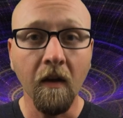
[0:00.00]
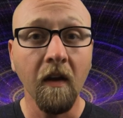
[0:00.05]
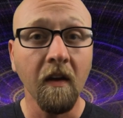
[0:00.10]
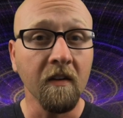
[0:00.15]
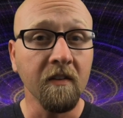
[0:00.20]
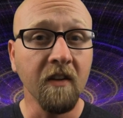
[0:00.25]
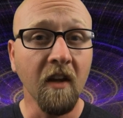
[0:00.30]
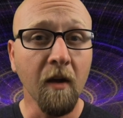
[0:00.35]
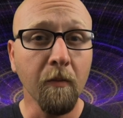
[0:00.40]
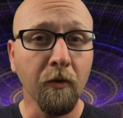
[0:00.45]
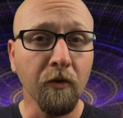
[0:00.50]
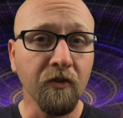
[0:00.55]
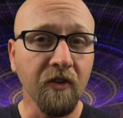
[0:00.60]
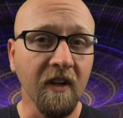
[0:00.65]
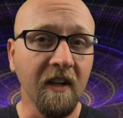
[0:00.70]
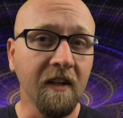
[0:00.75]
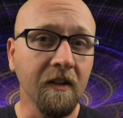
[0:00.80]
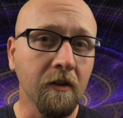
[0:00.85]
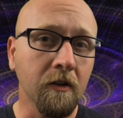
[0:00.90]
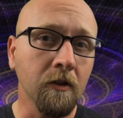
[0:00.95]
Examples
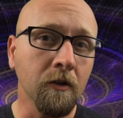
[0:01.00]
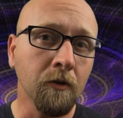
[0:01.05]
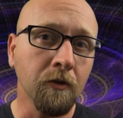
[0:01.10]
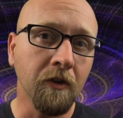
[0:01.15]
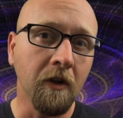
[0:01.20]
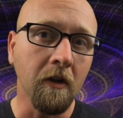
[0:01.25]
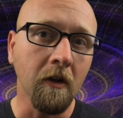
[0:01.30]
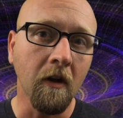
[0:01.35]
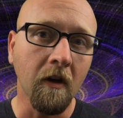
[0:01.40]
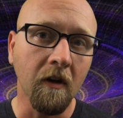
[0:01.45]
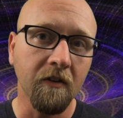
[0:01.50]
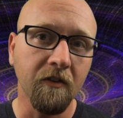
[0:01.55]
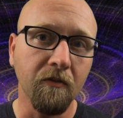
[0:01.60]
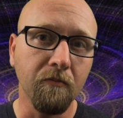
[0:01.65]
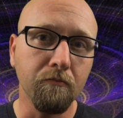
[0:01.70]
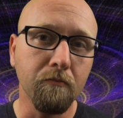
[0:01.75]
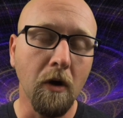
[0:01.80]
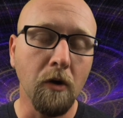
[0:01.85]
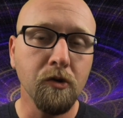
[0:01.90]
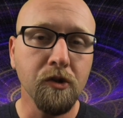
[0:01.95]
include the laws of
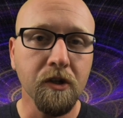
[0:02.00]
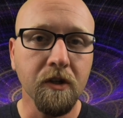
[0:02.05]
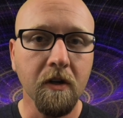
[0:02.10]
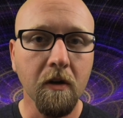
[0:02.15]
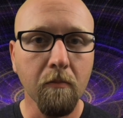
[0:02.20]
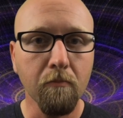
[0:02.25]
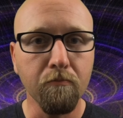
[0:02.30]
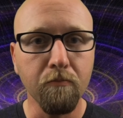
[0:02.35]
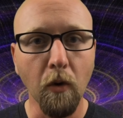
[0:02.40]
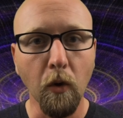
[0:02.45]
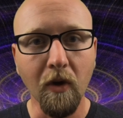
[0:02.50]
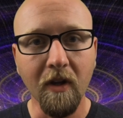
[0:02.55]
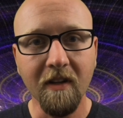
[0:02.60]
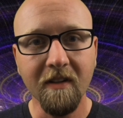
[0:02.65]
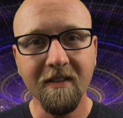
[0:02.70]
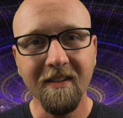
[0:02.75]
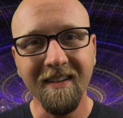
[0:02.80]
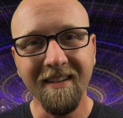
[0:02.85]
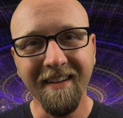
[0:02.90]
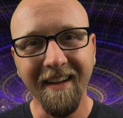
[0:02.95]
motion,
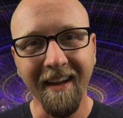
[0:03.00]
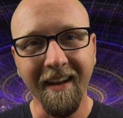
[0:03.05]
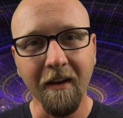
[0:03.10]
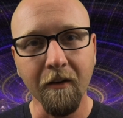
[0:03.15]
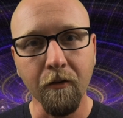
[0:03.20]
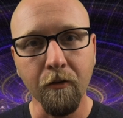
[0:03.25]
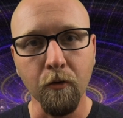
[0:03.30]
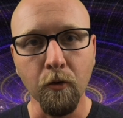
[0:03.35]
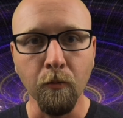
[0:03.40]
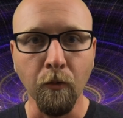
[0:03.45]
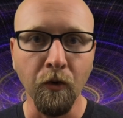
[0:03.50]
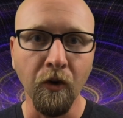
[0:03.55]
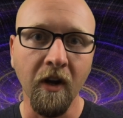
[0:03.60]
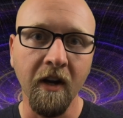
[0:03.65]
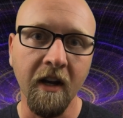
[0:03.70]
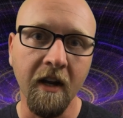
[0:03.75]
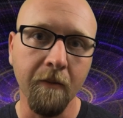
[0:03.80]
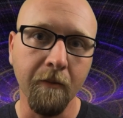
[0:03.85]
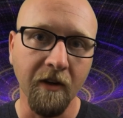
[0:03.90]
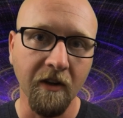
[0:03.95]
buoyancy, and
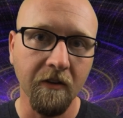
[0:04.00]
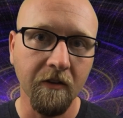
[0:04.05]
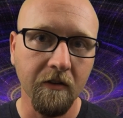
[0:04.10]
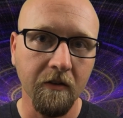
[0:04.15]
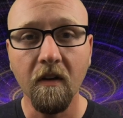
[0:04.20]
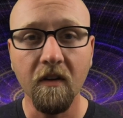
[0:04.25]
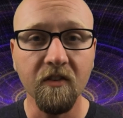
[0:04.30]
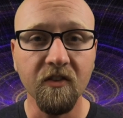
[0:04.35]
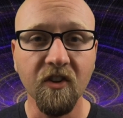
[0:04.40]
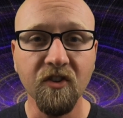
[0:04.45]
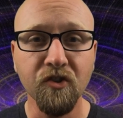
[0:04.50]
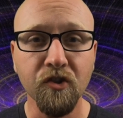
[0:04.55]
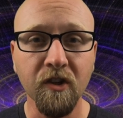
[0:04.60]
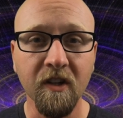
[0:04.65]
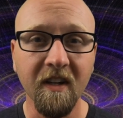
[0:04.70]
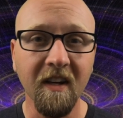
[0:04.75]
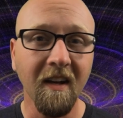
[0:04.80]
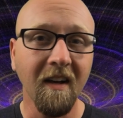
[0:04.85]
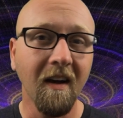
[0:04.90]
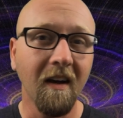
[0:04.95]
thermodynamics.
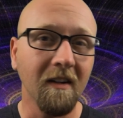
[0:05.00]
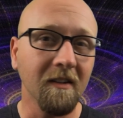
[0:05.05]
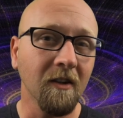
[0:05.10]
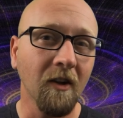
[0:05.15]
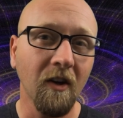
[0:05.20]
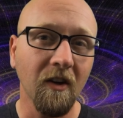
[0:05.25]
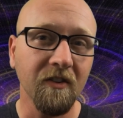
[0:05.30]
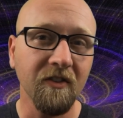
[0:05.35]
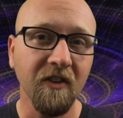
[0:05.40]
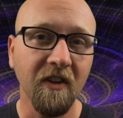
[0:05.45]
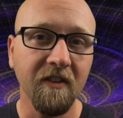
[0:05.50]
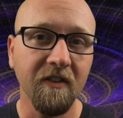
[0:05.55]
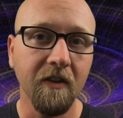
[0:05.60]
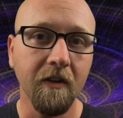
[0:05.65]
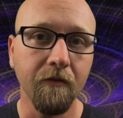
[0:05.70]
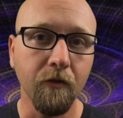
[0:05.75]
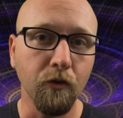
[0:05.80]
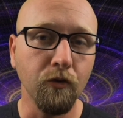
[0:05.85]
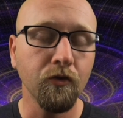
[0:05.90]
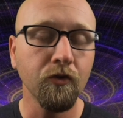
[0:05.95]
Essentially, a law says that
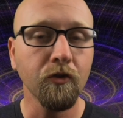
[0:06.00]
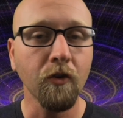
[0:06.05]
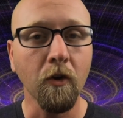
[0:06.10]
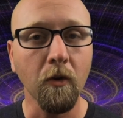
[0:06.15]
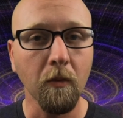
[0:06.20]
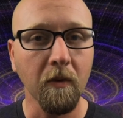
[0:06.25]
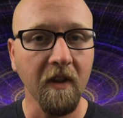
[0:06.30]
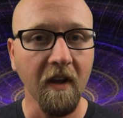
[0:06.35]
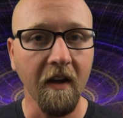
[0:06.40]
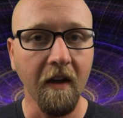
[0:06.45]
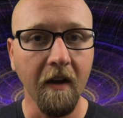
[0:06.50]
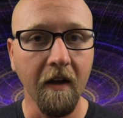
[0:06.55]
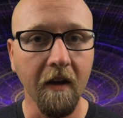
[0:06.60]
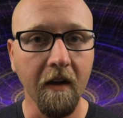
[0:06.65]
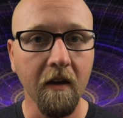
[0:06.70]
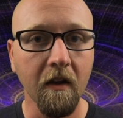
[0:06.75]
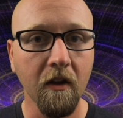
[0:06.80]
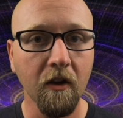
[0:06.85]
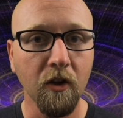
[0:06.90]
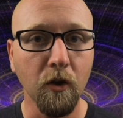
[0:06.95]
if you start with
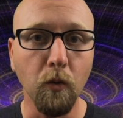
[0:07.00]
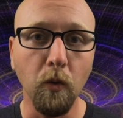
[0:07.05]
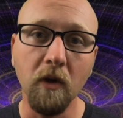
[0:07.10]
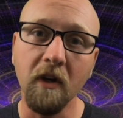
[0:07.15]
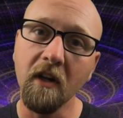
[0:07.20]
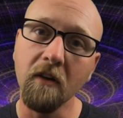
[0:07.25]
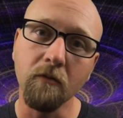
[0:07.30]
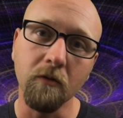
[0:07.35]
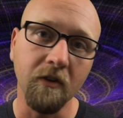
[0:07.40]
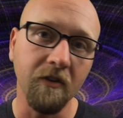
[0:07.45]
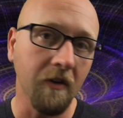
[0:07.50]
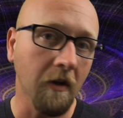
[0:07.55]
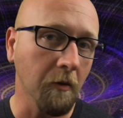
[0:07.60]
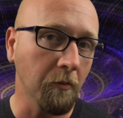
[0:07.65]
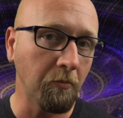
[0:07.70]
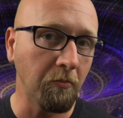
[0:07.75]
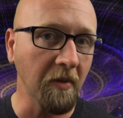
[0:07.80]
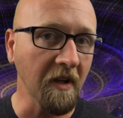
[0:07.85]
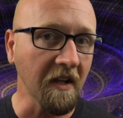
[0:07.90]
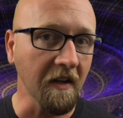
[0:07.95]
A, you will get
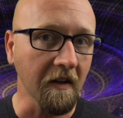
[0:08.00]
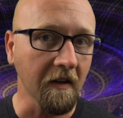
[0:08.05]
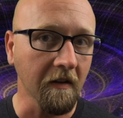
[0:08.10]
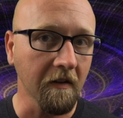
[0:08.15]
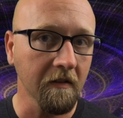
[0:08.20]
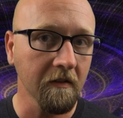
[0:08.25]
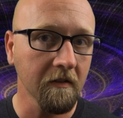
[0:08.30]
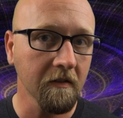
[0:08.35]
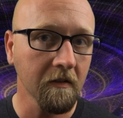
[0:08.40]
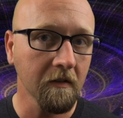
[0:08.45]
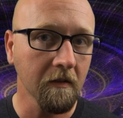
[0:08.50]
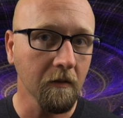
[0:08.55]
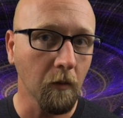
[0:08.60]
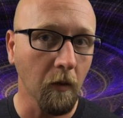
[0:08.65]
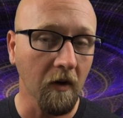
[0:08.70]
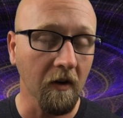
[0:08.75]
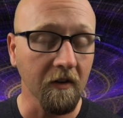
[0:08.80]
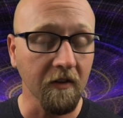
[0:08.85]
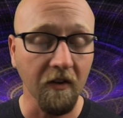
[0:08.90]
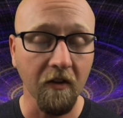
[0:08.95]
result B,
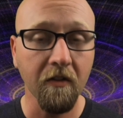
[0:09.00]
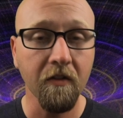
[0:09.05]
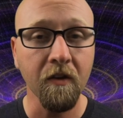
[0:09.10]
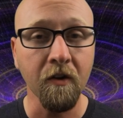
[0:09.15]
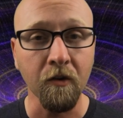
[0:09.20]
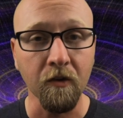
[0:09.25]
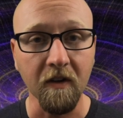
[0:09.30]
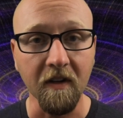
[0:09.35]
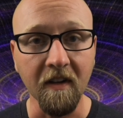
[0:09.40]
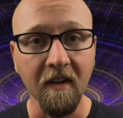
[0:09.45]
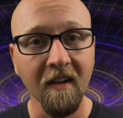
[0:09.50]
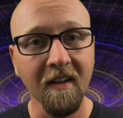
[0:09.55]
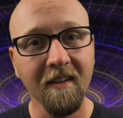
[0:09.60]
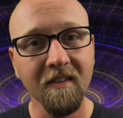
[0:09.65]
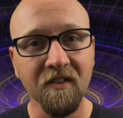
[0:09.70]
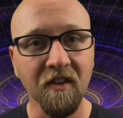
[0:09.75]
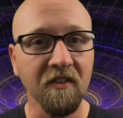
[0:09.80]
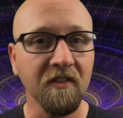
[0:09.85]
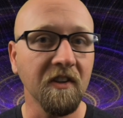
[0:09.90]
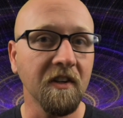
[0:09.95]
whereas a theory
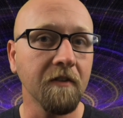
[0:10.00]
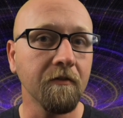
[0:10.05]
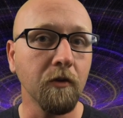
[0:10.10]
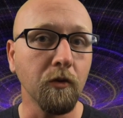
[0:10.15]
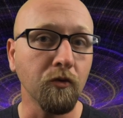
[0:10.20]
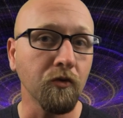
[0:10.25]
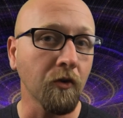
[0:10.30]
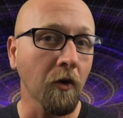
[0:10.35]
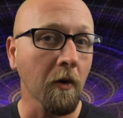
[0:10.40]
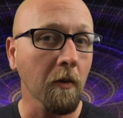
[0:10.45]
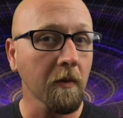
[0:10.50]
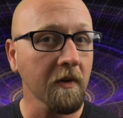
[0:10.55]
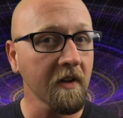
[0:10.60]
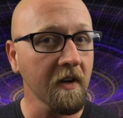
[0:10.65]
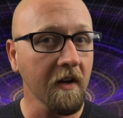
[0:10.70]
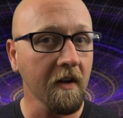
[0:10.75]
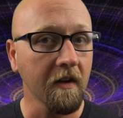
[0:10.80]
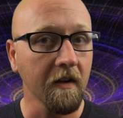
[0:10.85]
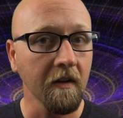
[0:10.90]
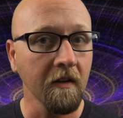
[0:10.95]
says that if you start with
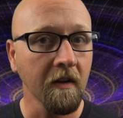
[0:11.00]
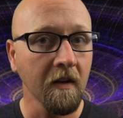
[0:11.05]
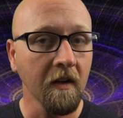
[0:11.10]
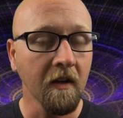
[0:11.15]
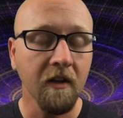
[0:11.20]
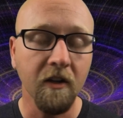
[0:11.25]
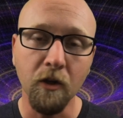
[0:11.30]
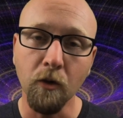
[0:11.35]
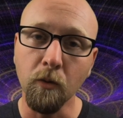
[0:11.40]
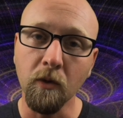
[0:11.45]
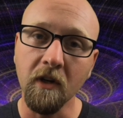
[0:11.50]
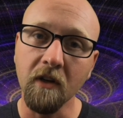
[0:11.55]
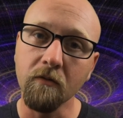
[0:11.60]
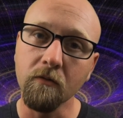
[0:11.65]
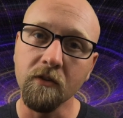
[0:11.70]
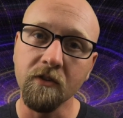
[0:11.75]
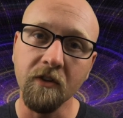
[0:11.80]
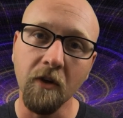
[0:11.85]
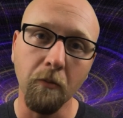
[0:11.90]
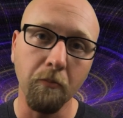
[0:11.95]
A, you will get
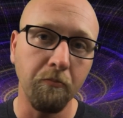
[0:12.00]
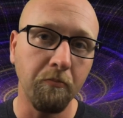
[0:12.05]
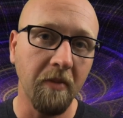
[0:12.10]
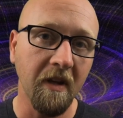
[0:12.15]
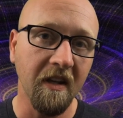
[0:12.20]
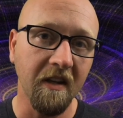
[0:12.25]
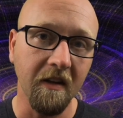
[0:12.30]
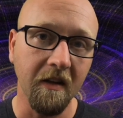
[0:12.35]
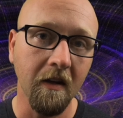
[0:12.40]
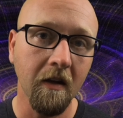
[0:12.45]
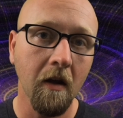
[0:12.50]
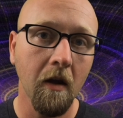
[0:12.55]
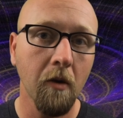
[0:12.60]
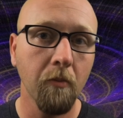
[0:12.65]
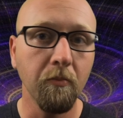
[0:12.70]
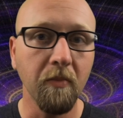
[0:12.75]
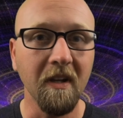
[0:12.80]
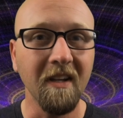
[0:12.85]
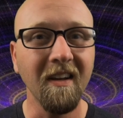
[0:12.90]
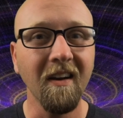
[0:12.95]
result B
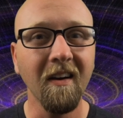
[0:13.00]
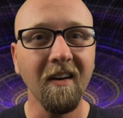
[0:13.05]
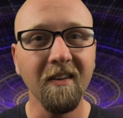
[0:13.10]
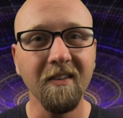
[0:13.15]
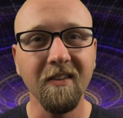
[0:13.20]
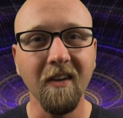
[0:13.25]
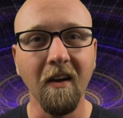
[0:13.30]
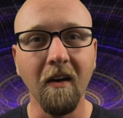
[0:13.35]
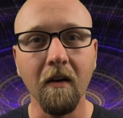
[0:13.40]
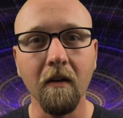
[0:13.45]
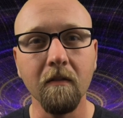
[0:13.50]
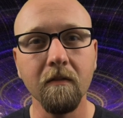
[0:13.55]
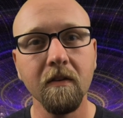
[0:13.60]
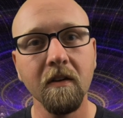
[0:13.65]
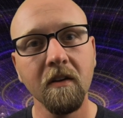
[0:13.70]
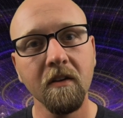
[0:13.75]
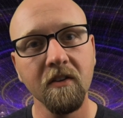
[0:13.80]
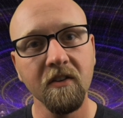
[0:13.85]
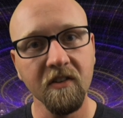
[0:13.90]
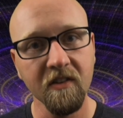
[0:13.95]
because of
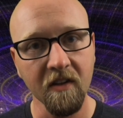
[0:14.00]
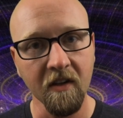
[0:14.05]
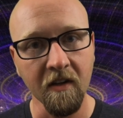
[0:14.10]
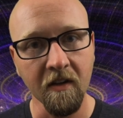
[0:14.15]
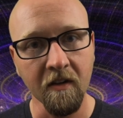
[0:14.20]
C.